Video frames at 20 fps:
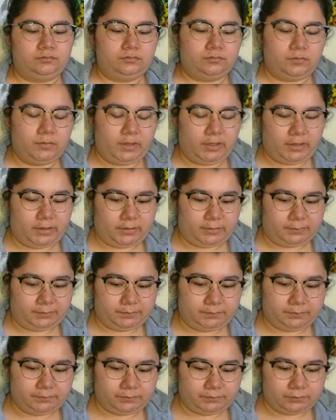But yeah,
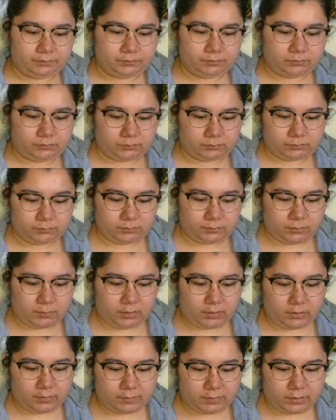I
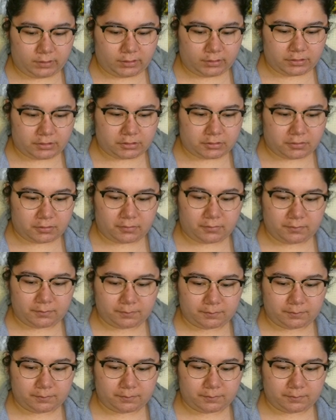love the gay shit